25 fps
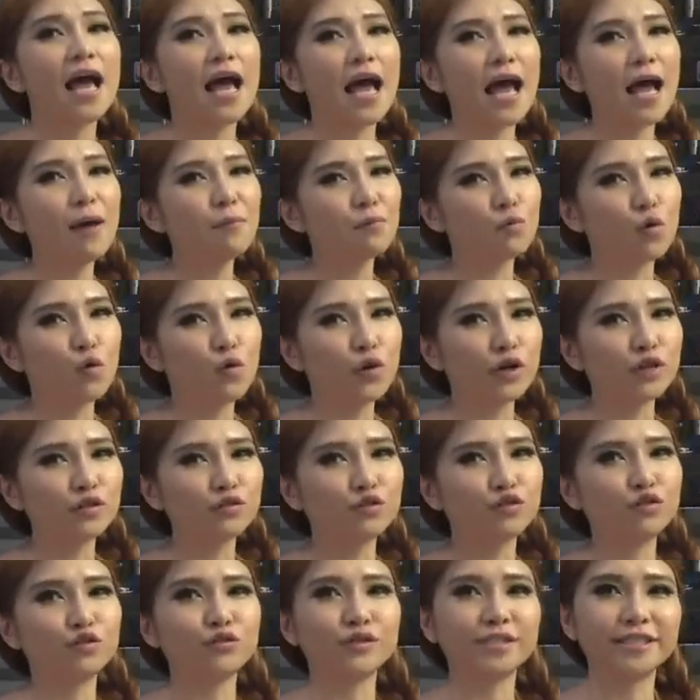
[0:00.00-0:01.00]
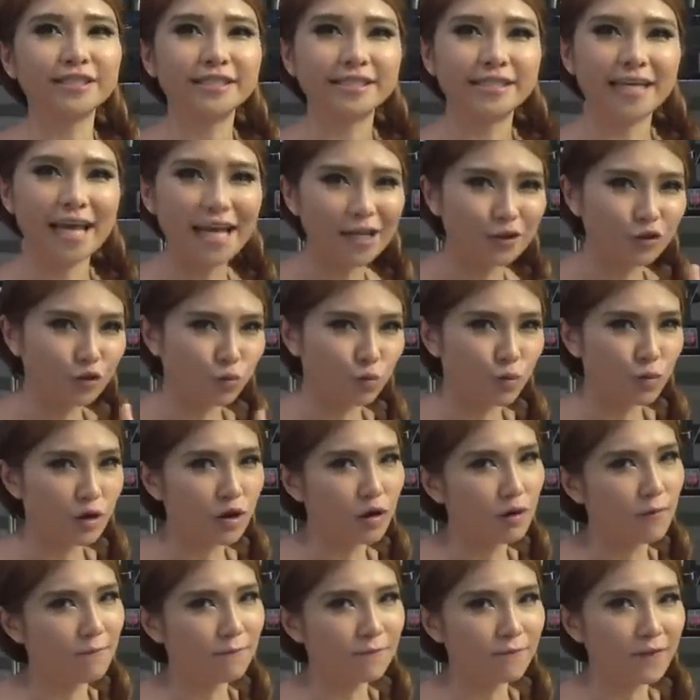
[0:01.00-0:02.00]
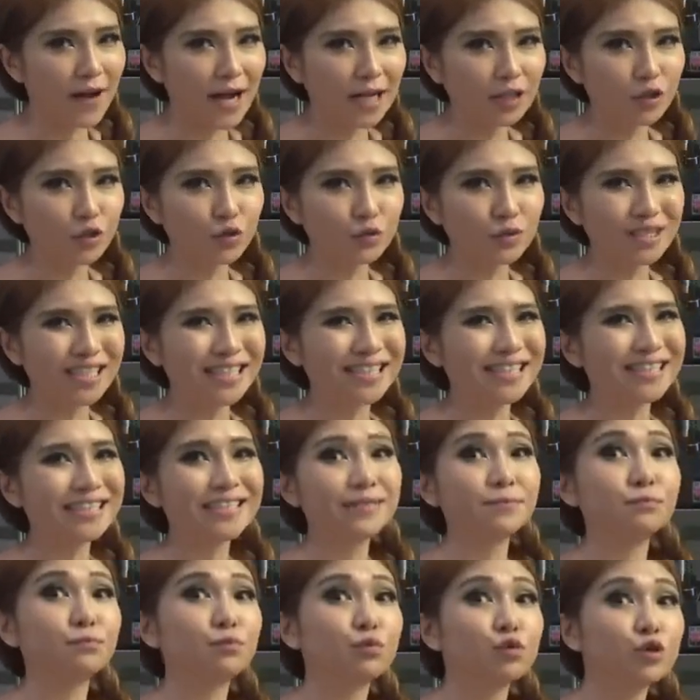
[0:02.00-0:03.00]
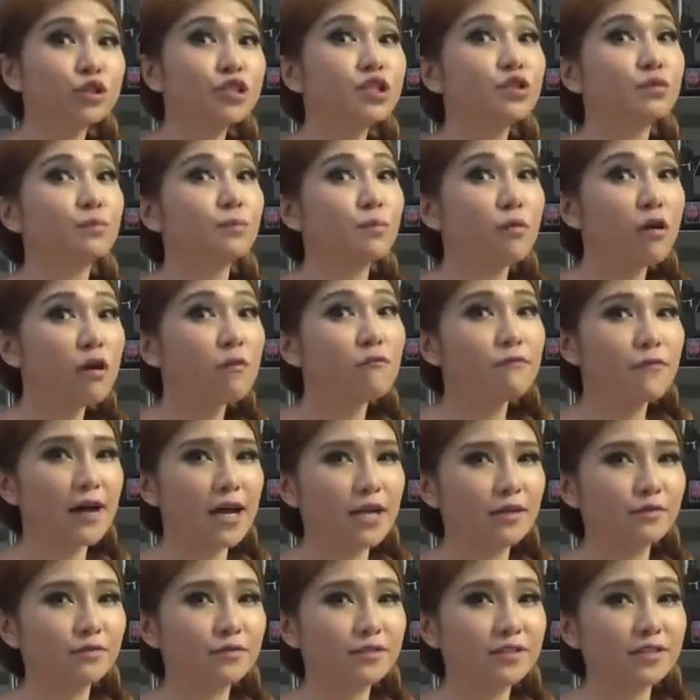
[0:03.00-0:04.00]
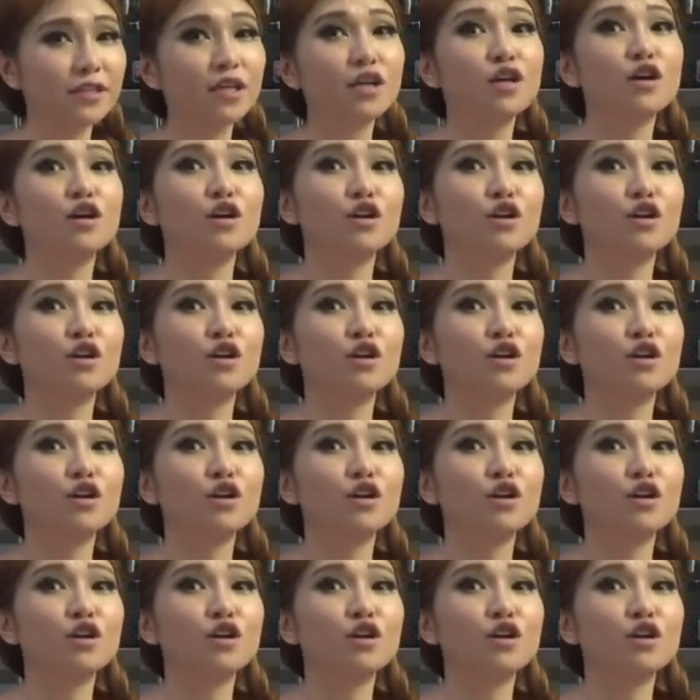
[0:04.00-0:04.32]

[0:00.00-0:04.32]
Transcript: I'm going to get to work on fine-tuning these printer profiles.